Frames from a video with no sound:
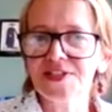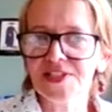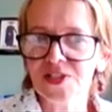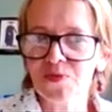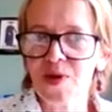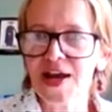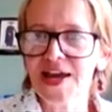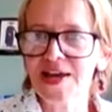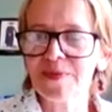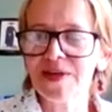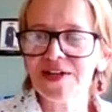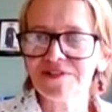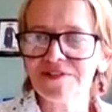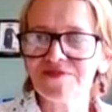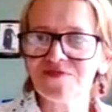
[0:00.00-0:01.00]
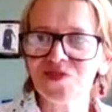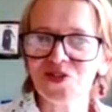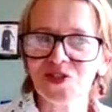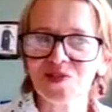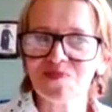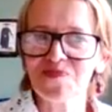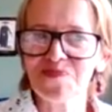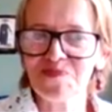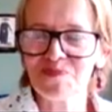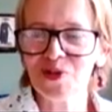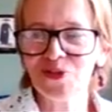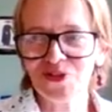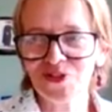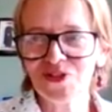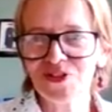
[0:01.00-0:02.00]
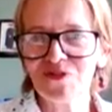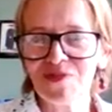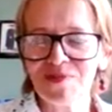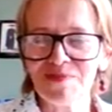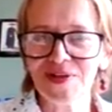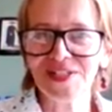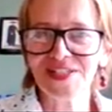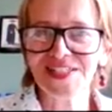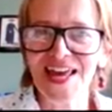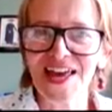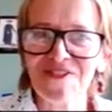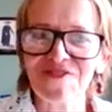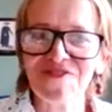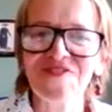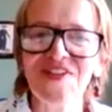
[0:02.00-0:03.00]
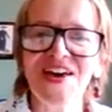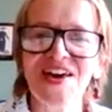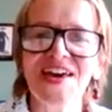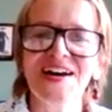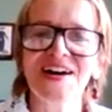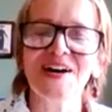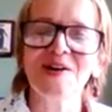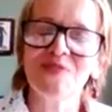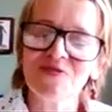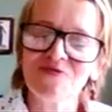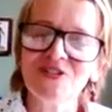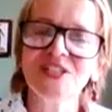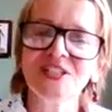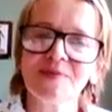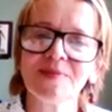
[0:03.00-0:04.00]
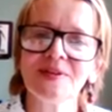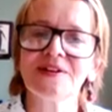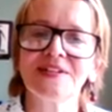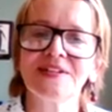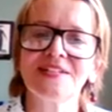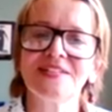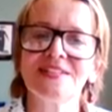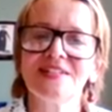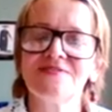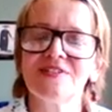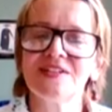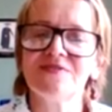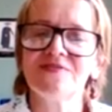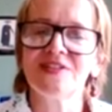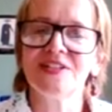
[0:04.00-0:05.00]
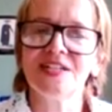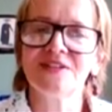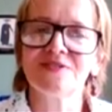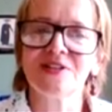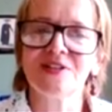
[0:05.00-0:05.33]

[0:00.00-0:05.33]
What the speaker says: Sway. I mean, I've just blundered through it myself. There is some guidance and videos